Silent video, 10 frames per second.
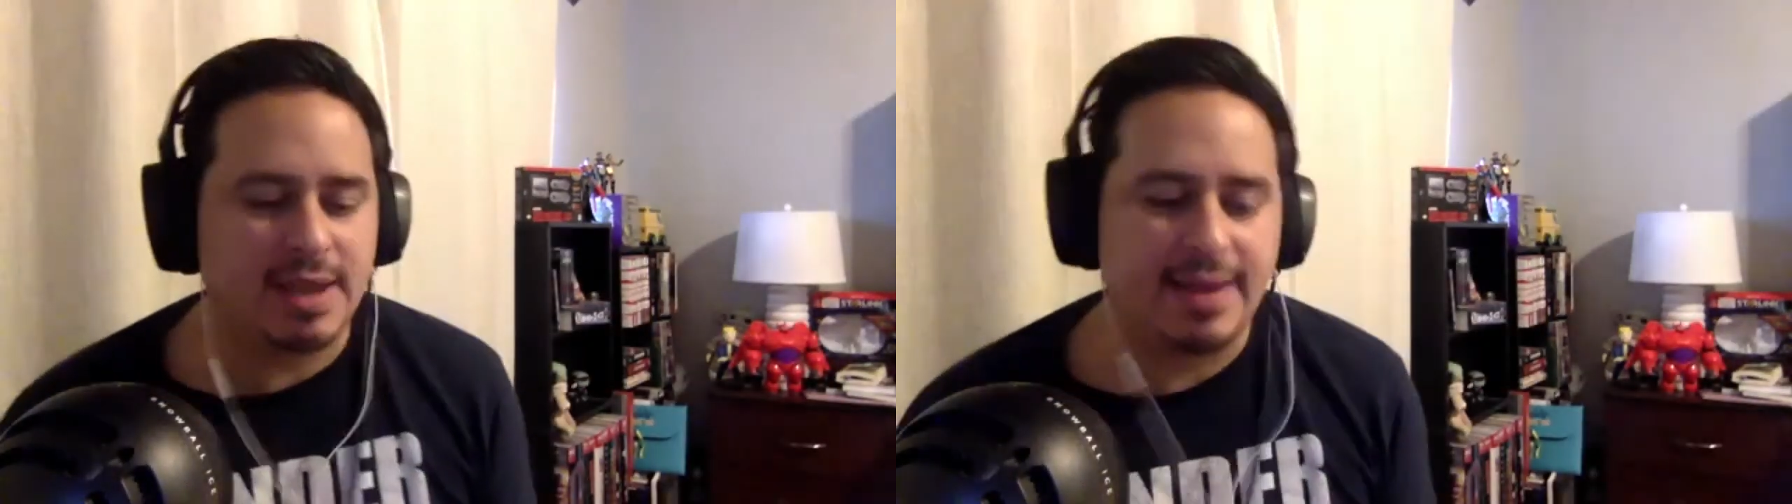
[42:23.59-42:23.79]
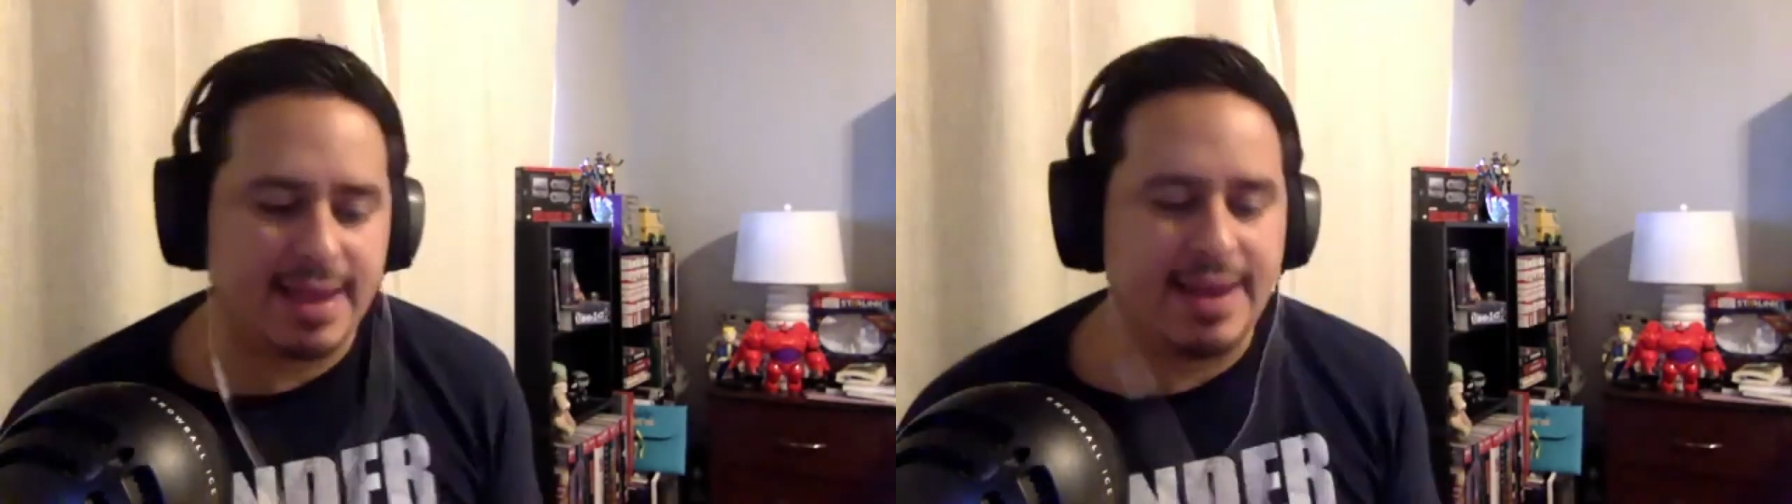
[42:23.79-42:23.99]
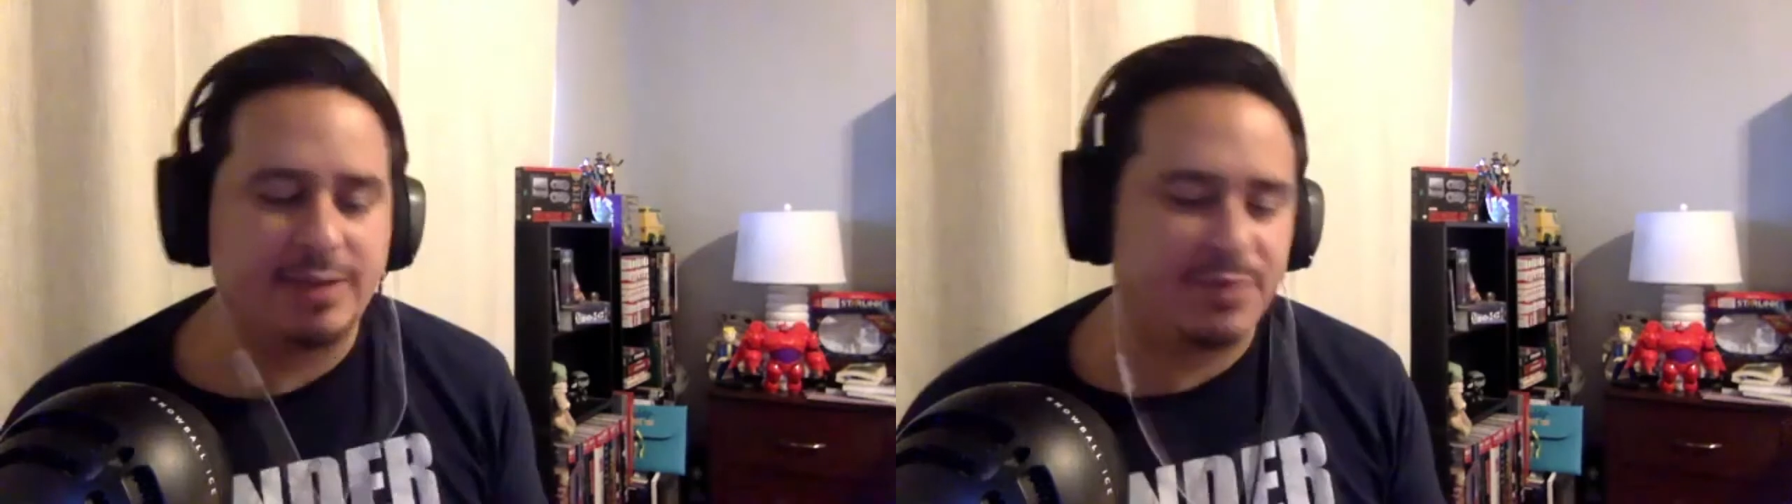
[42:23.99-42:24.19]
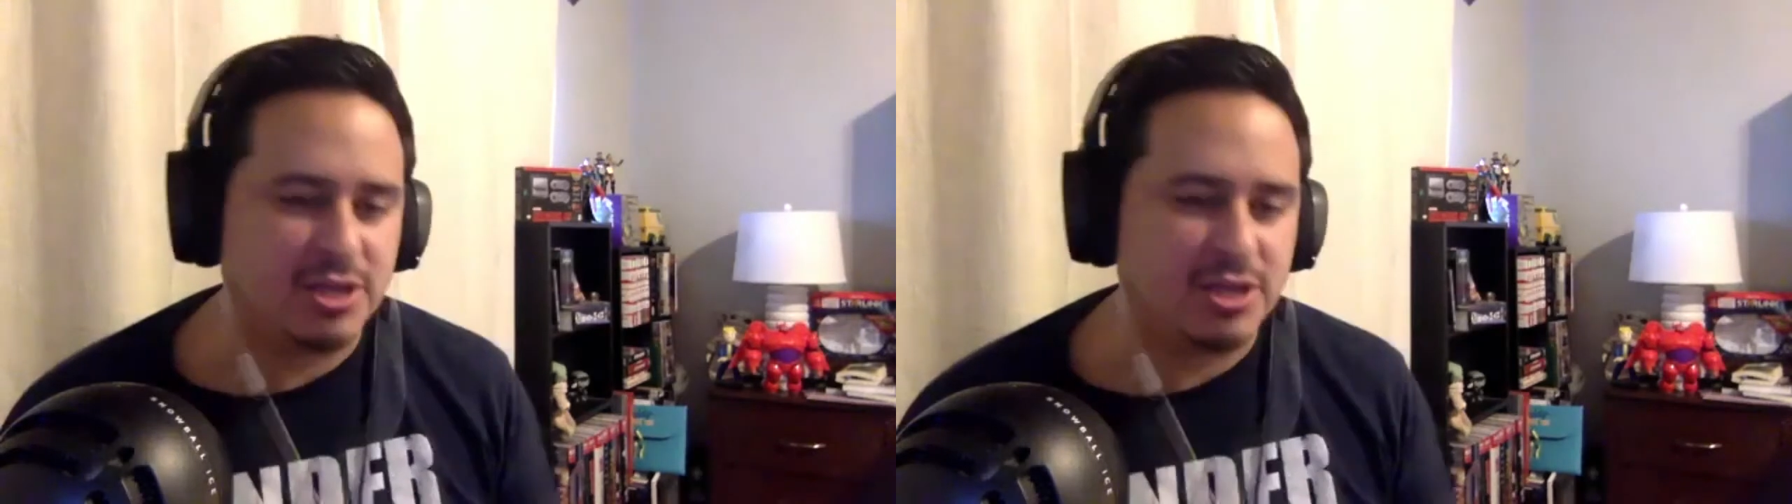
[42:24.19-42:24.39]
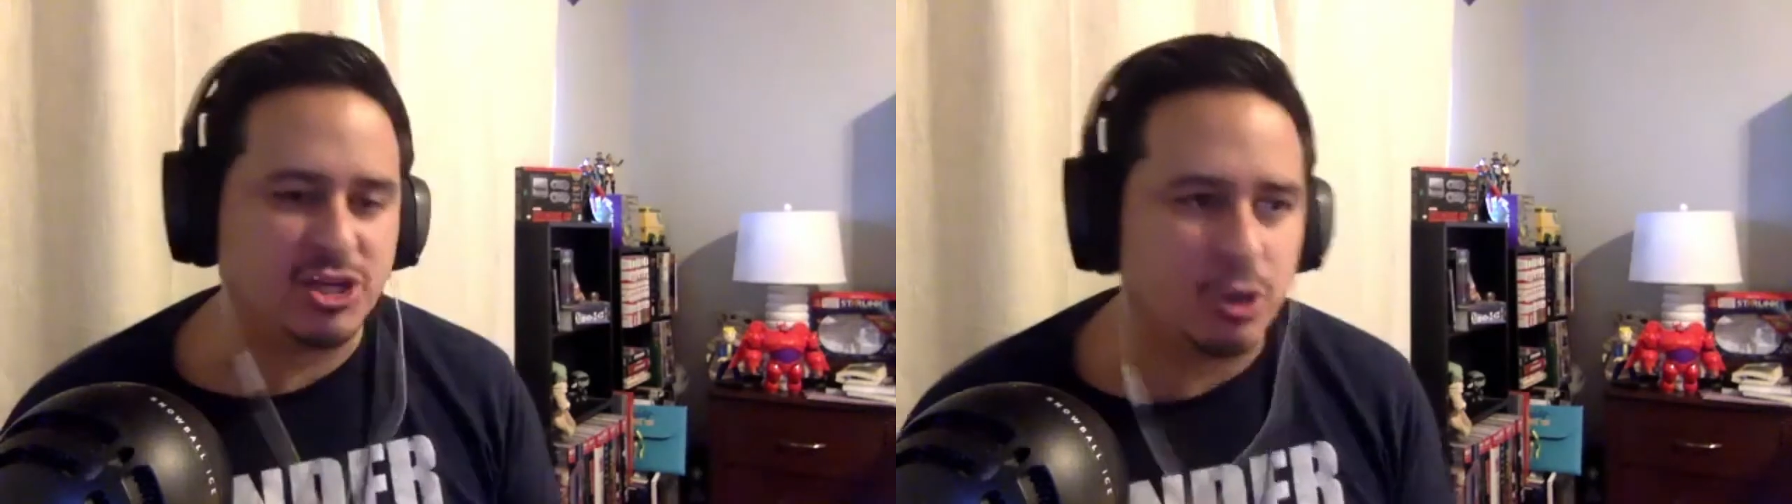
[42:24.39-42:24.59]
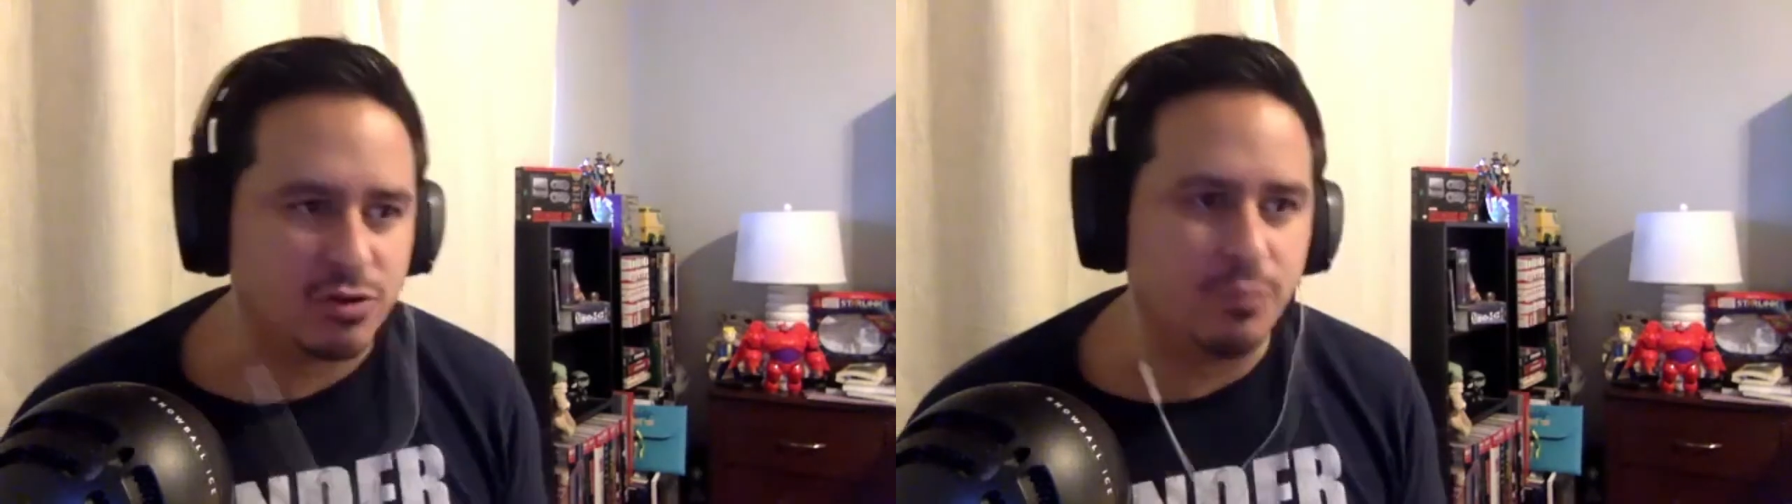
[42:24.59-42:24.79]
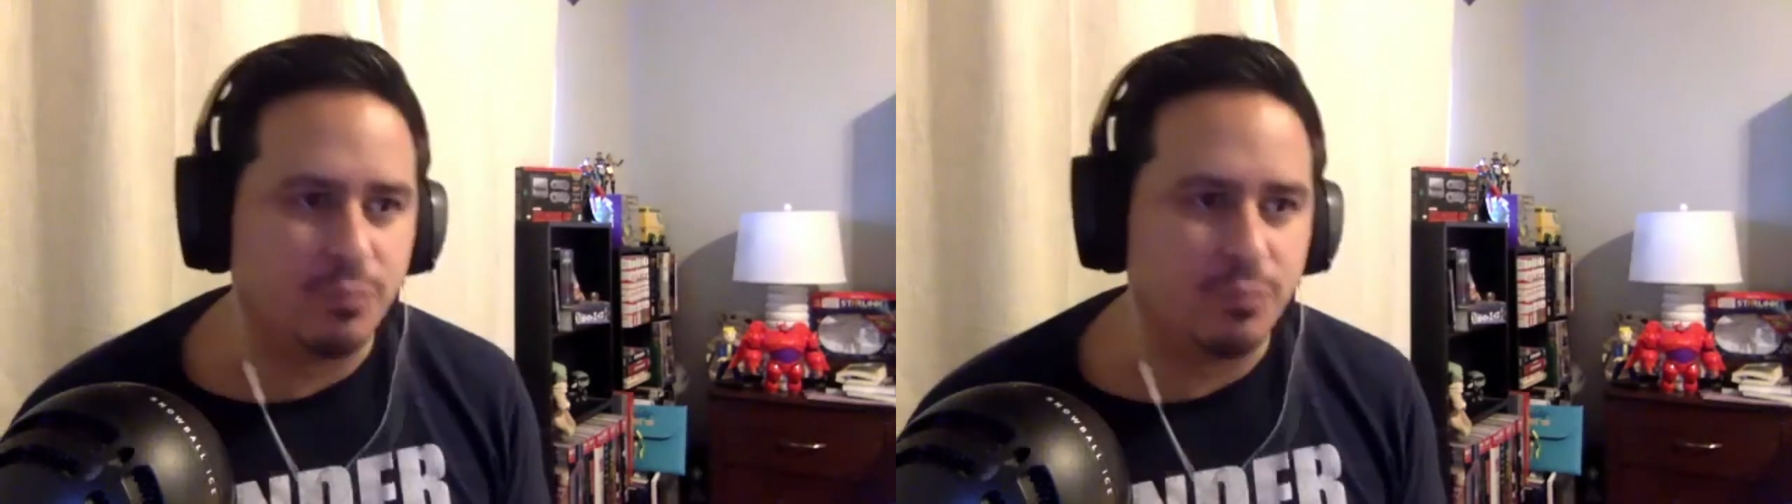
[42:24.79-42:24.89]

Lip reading: And again, that's because she also